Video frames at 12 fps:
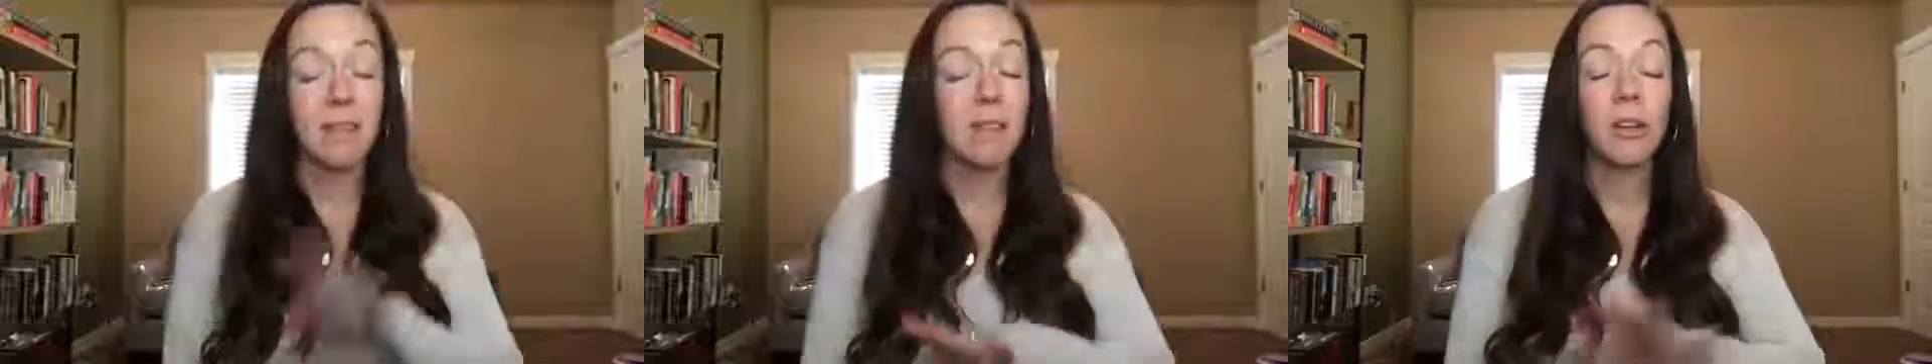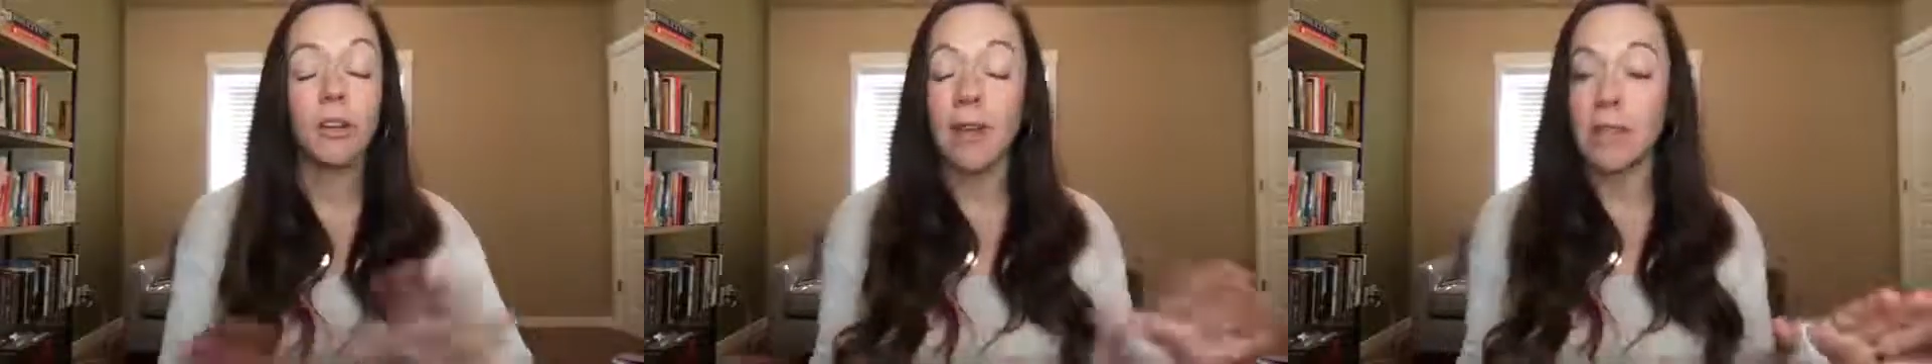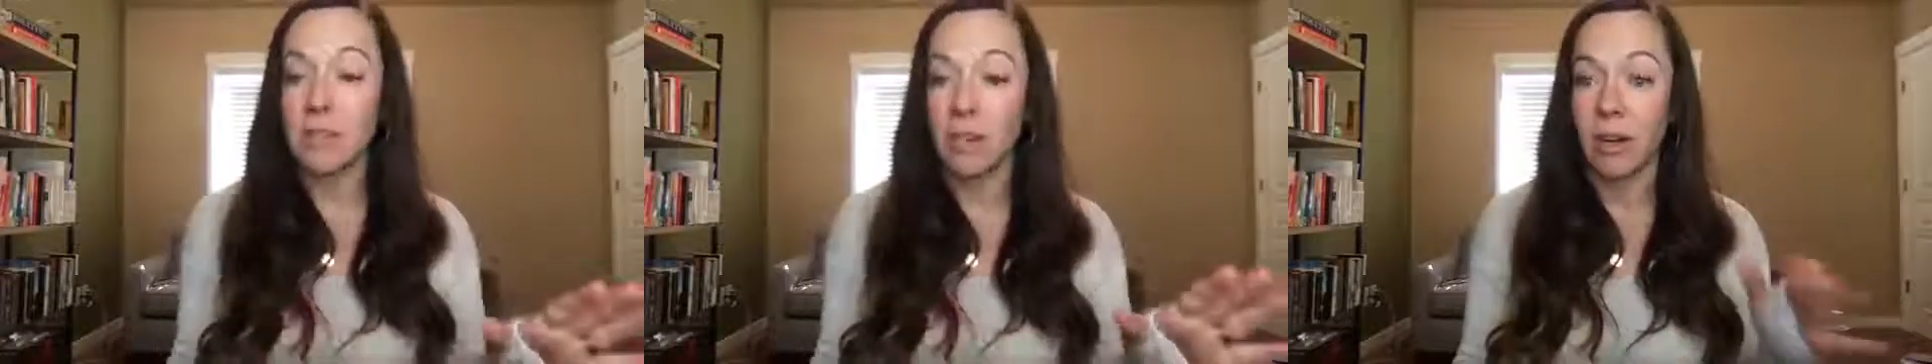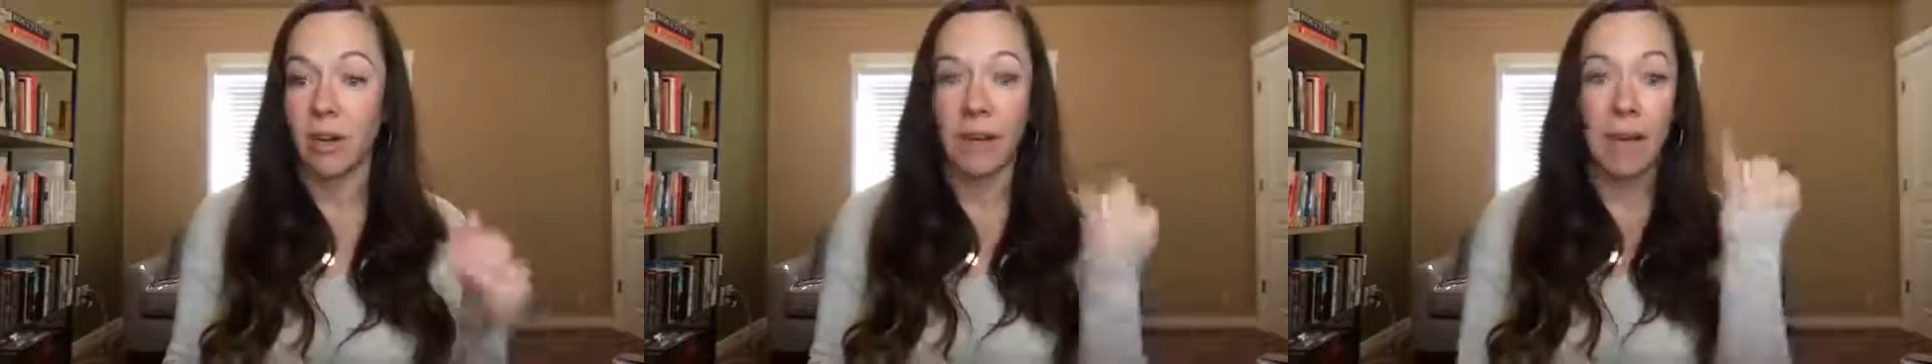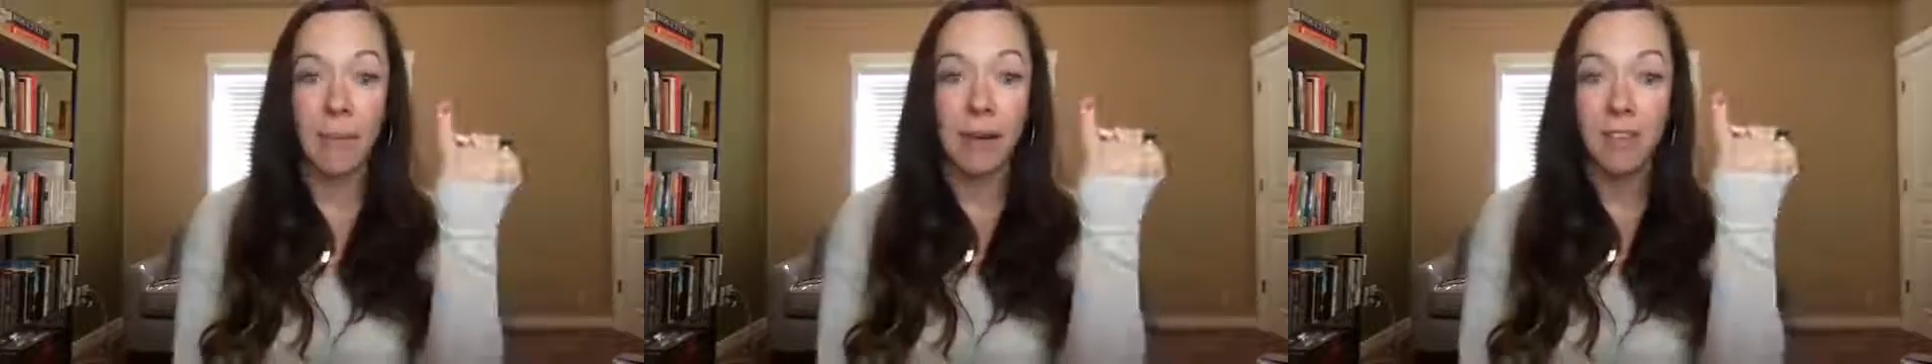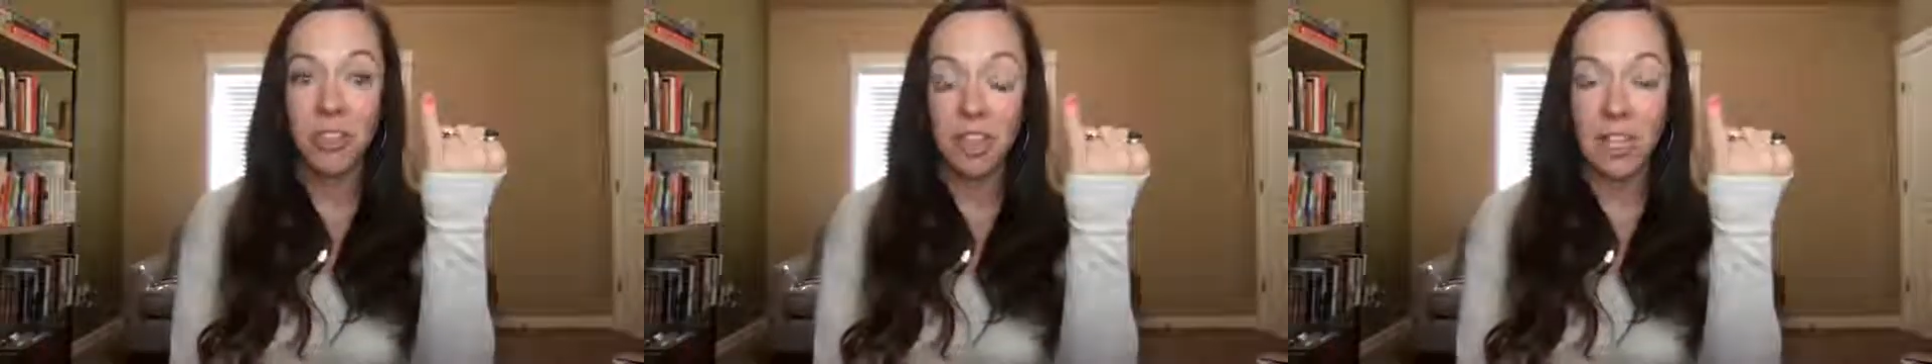It's a great start.
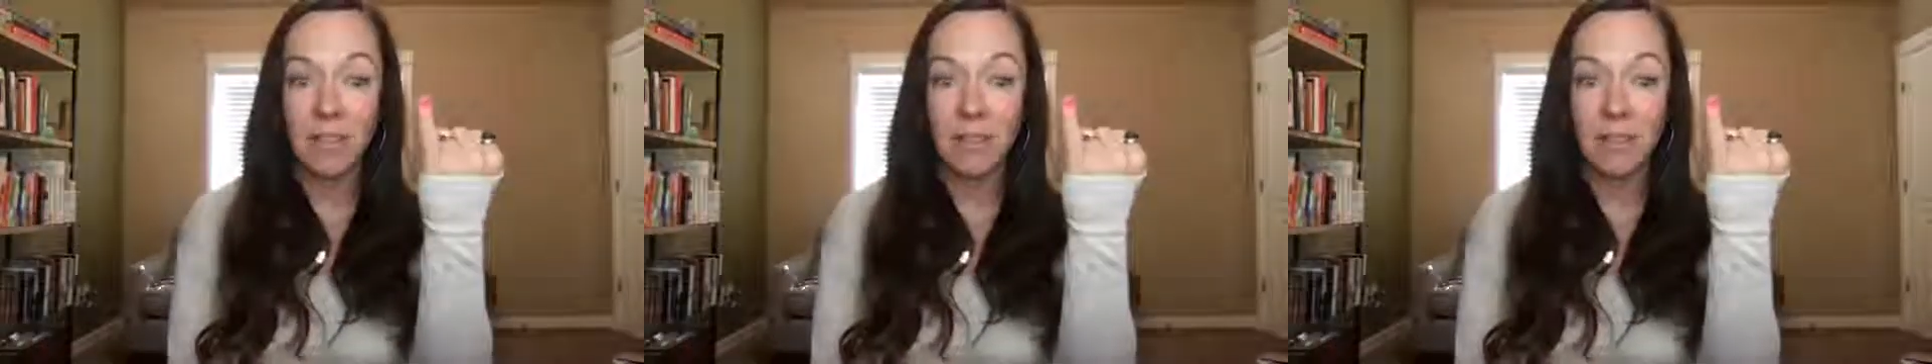MSG,